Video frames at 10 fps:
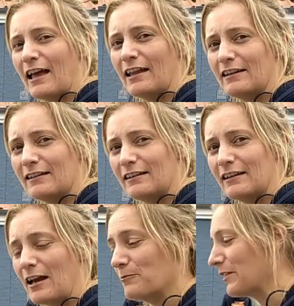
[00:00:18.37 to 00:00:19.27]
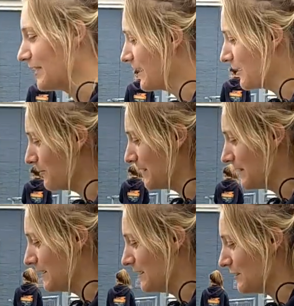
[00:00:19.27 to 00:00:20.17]
and uh, I'm working here with
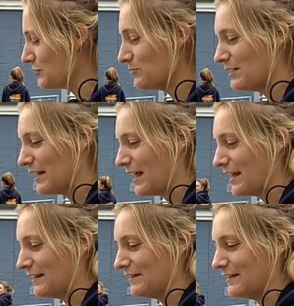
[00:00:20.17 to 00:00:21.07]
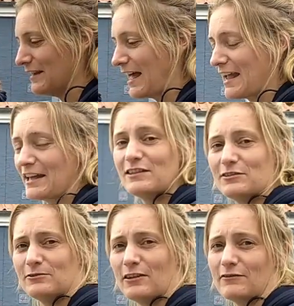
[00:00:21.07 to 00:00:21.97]
uh, Tule and uh, Naya,
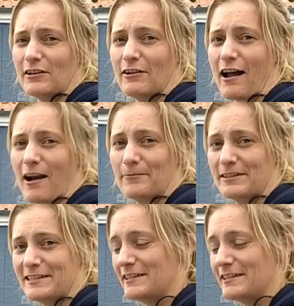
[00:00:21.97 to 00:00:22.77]
two of our harbor